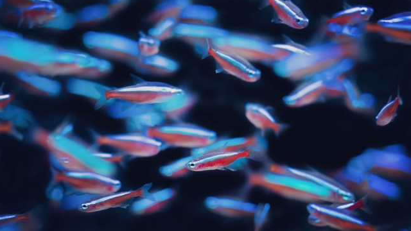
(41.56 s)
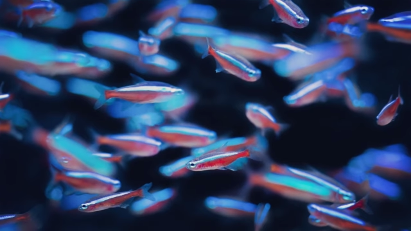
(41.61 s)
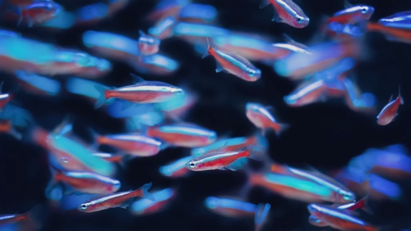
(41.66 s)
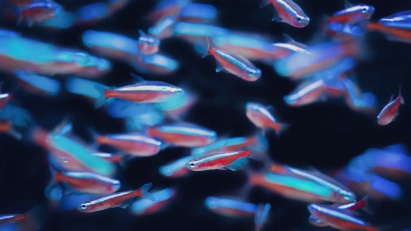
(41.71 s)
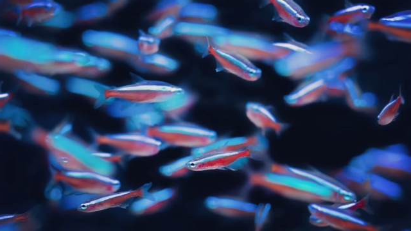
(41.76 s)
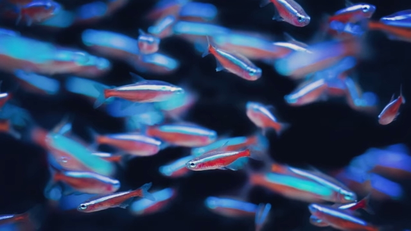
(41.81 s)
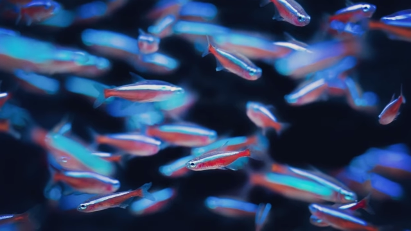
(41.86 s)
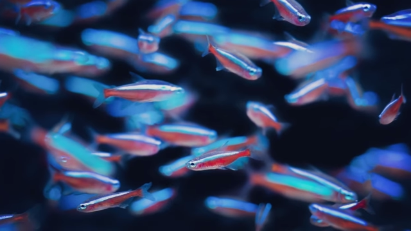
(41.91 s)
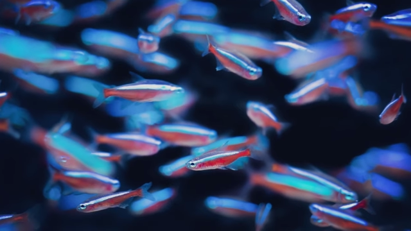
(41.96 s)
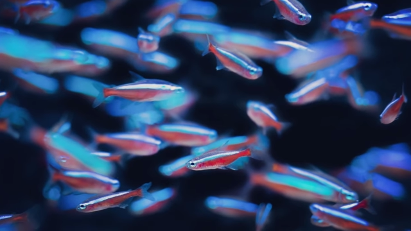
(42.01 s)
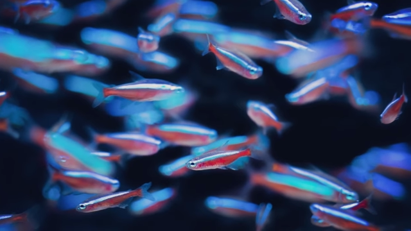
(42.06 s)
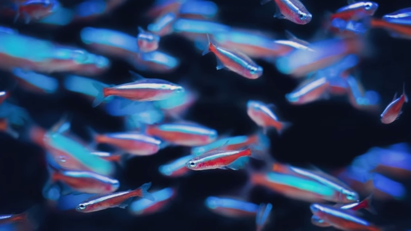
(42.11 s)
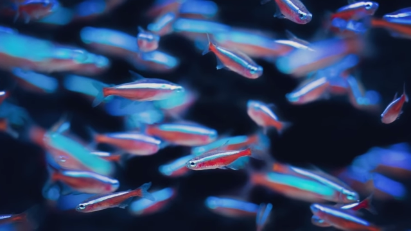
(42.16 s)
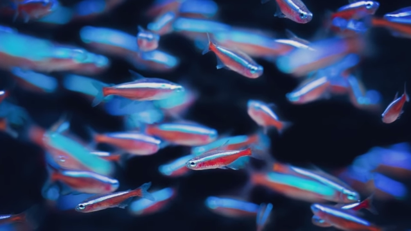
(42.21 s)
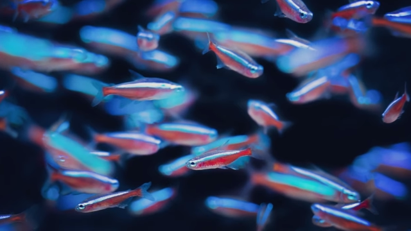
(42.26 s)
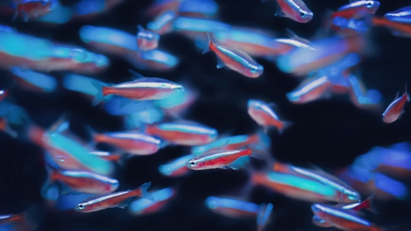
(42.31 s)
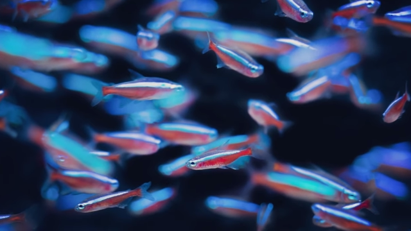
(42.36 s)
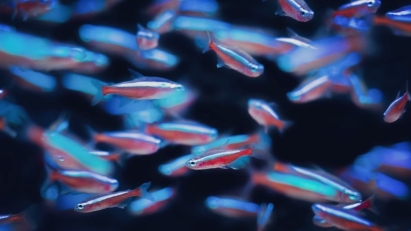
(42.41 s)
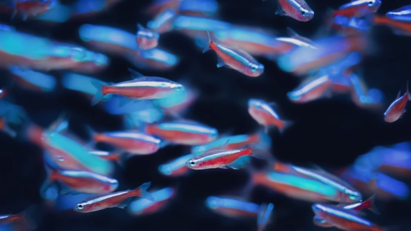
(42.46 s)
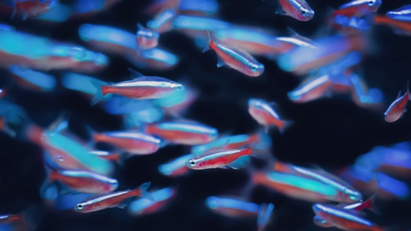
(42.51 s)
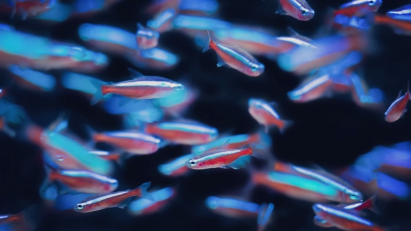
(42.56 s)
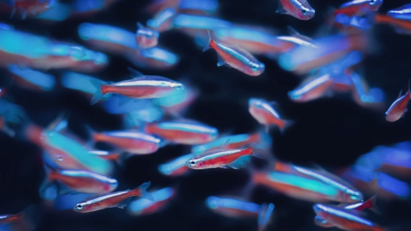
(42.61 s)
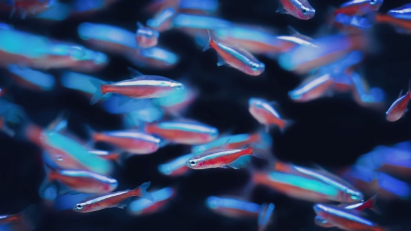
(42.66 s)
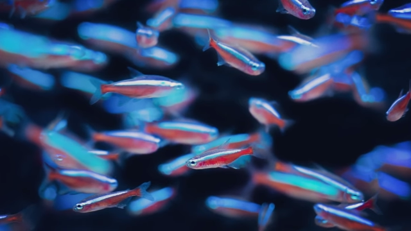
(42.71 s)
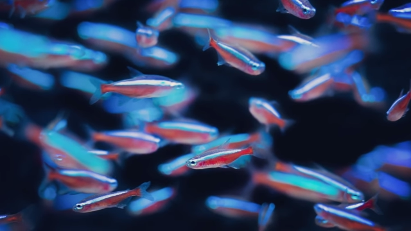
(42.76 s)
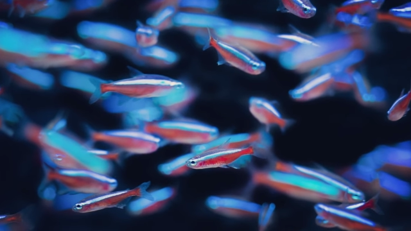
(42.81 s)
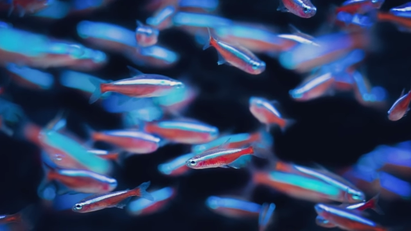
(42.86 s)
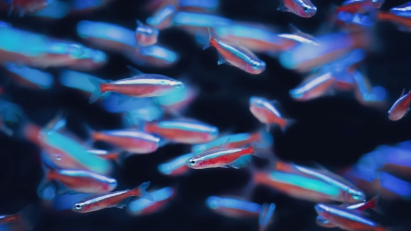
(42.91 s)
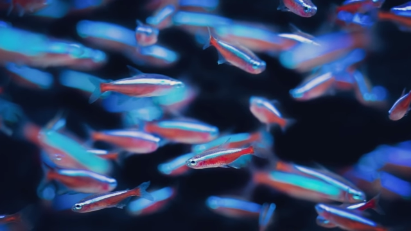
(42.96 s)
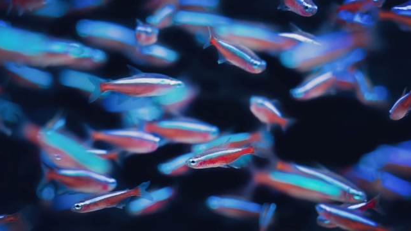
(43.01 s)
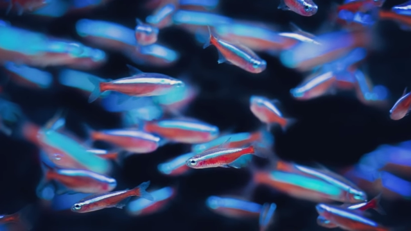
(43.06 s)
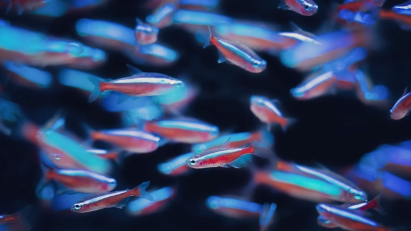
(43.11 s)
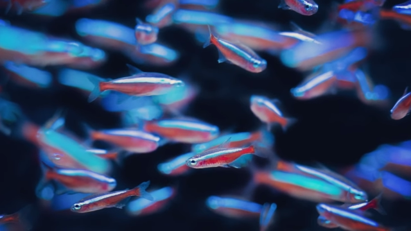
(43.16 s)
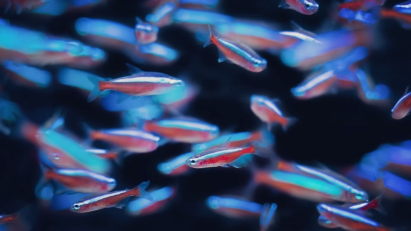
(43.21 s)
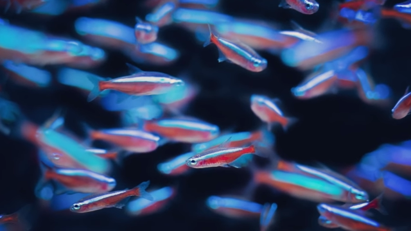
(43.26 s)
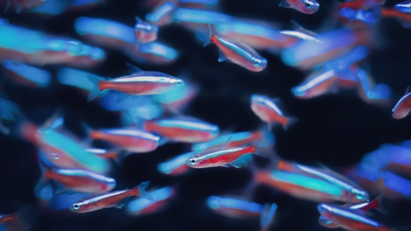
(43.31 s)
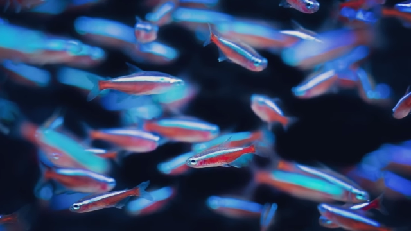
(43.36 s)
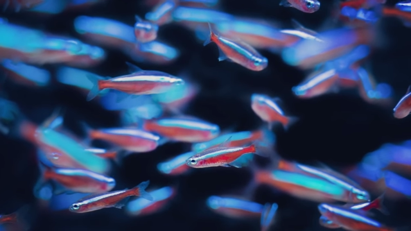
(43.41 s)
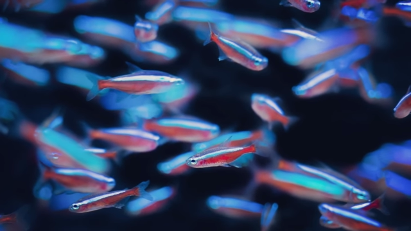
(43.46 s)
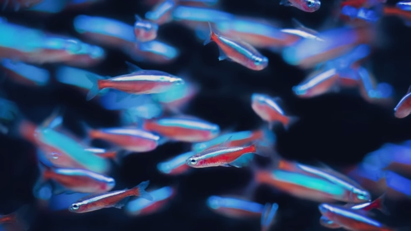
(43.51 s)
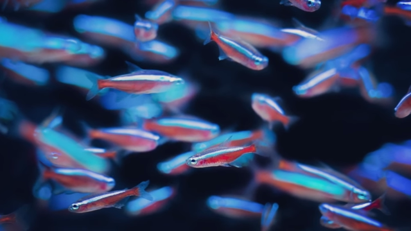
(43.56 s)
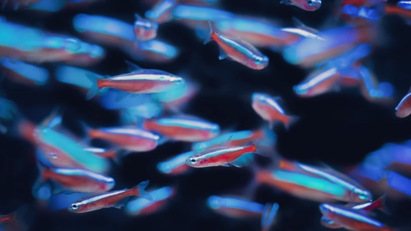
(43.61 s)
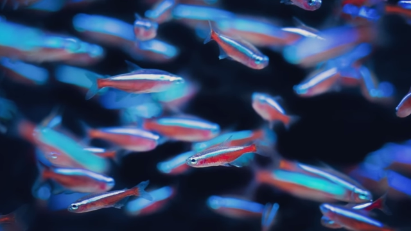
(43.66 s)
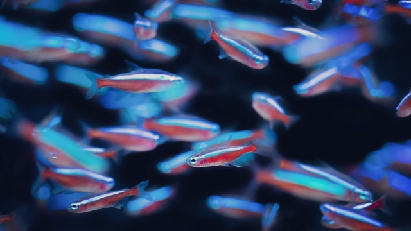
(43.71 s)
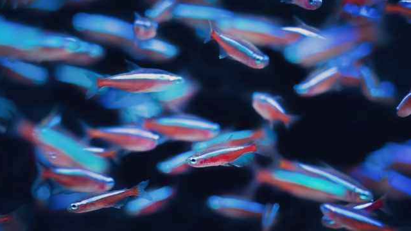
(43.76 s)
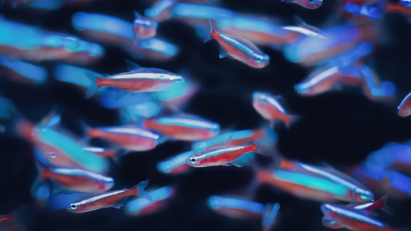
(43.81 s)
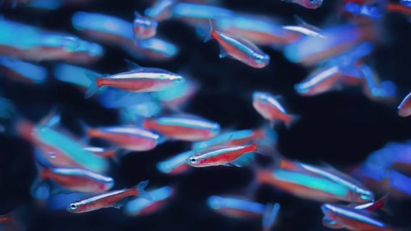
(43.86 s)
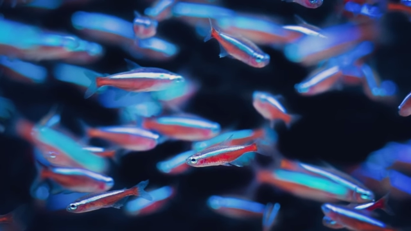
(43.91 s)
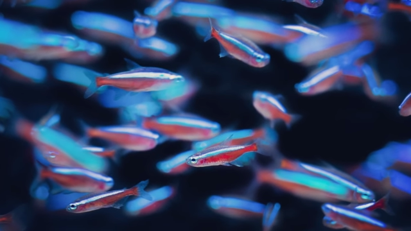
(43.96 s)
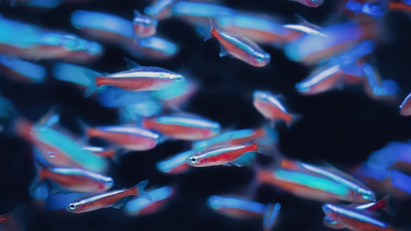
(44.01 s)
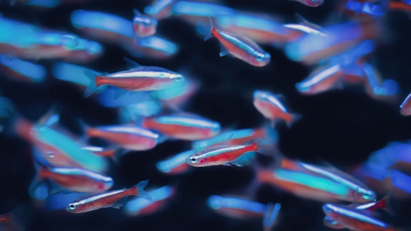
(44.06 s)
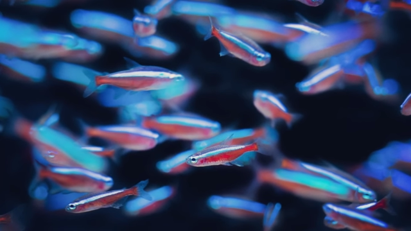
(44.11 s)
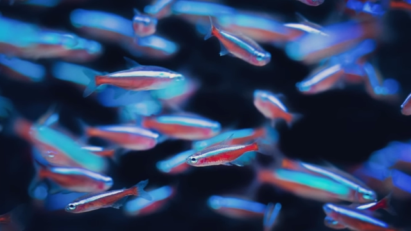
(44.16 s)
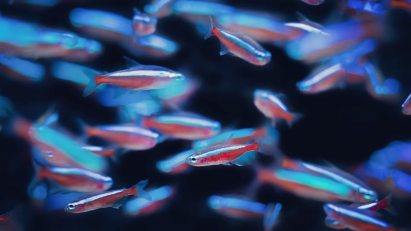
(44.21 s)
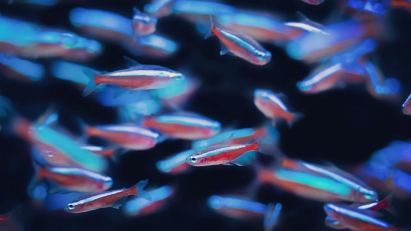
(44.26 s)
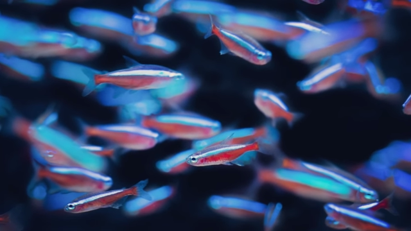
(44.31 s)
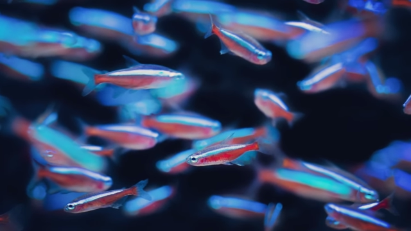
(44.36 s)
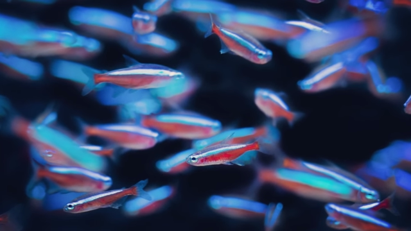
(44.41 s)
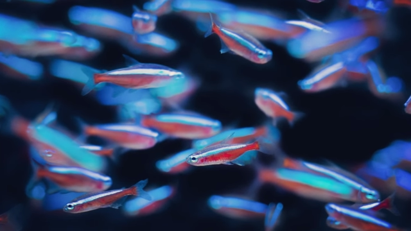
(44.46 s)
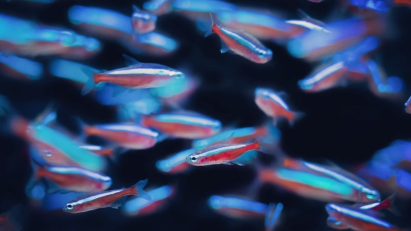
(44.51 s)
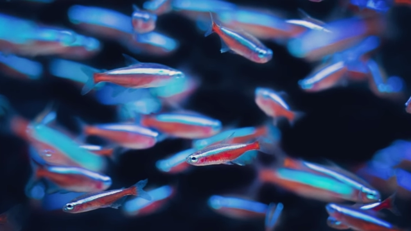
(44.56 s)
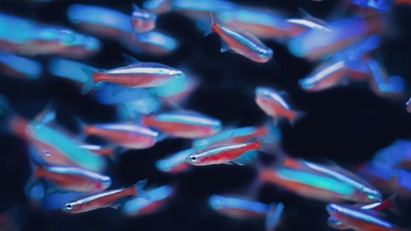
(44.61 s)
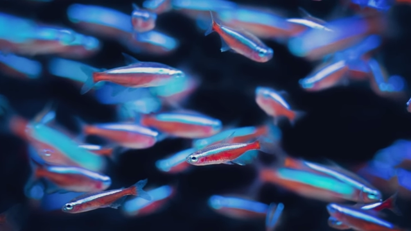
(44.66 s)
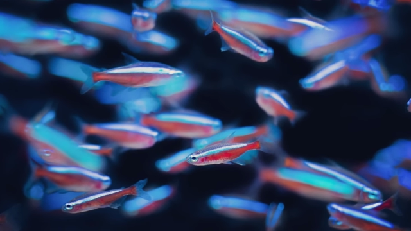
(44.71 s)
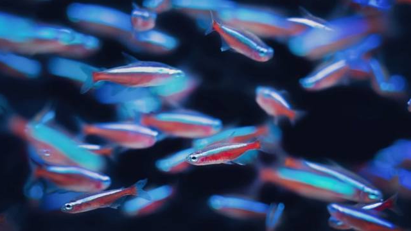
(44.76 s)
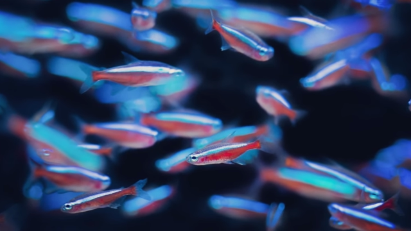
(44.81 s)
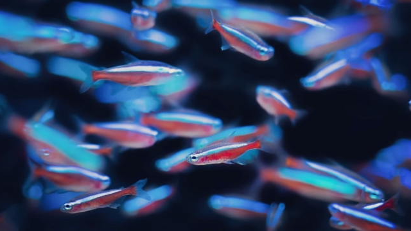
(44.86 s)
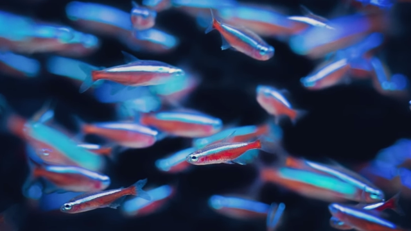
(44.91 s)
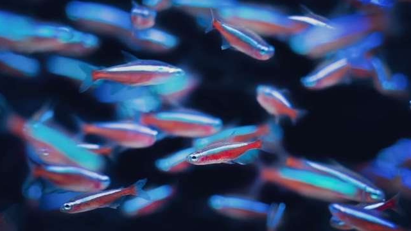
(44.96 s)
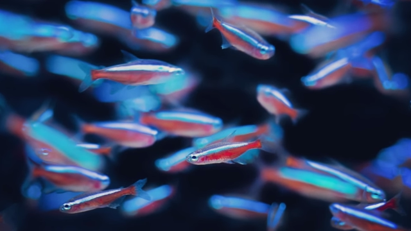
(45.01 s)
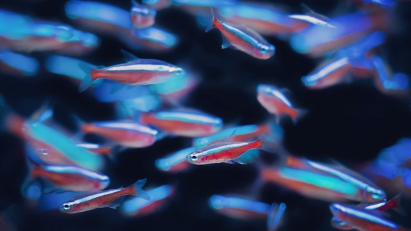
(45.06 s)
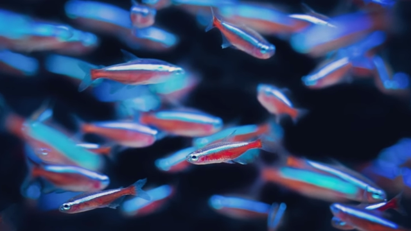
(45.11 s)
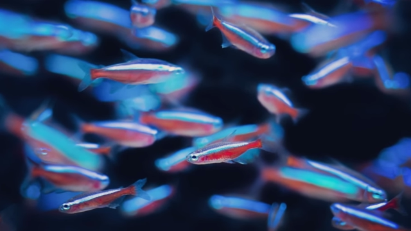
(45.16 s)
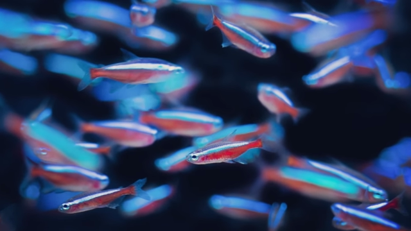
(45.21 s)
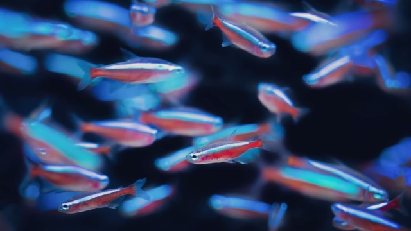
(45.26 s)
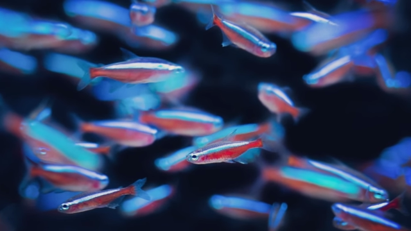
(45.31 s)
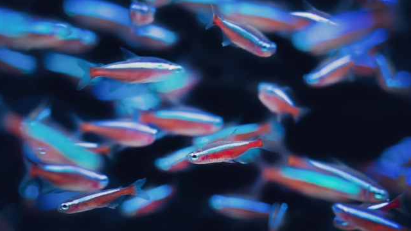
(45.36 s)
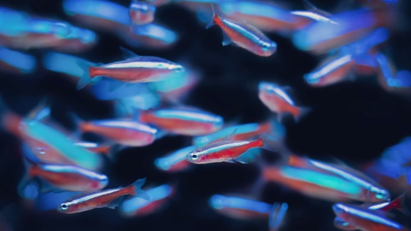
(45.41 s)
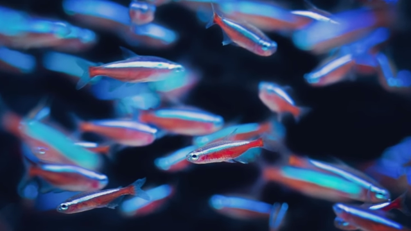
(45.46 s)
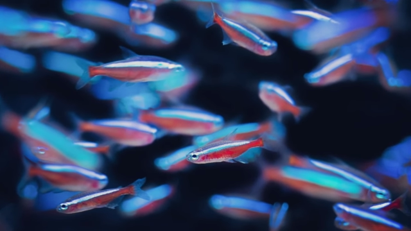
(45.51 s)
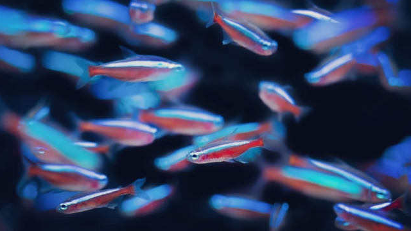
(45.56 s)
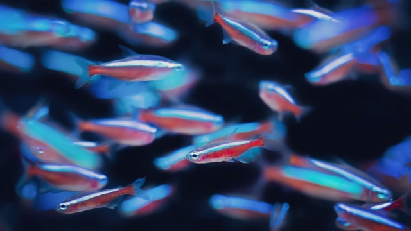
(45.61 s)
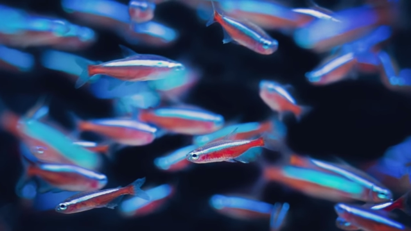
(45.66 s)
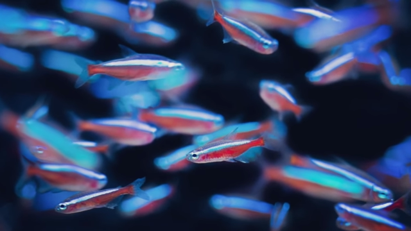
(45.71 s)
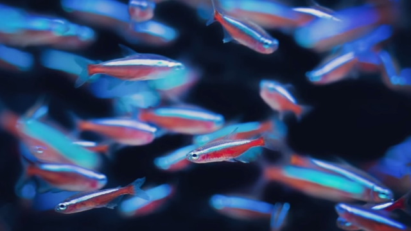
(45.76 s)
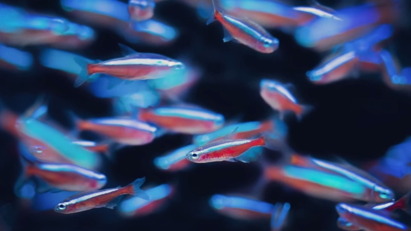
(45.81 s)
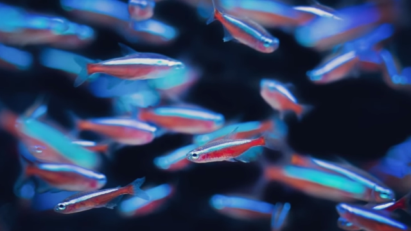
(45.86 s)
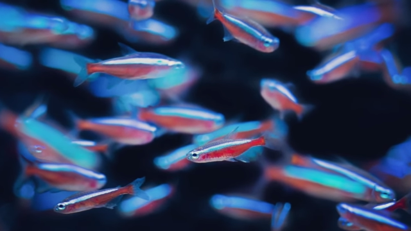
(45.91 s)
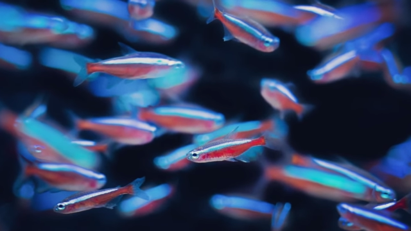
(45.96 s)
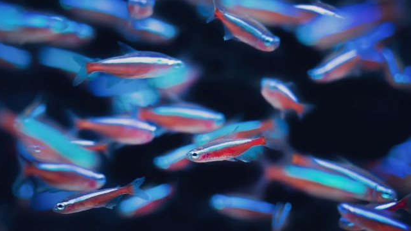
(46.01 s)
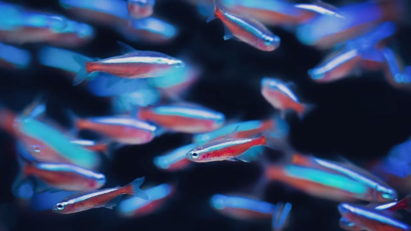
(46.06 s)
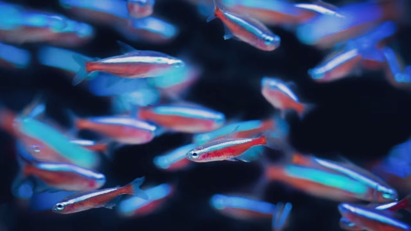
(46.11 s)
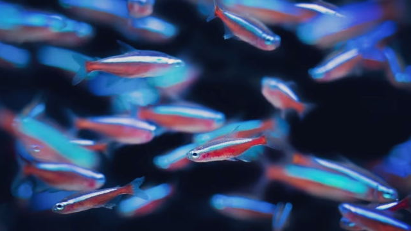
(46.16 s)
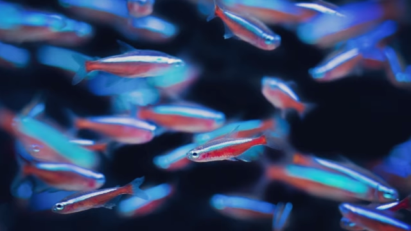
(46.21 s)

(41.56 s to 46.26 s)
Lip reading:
[unreadable: no face in view]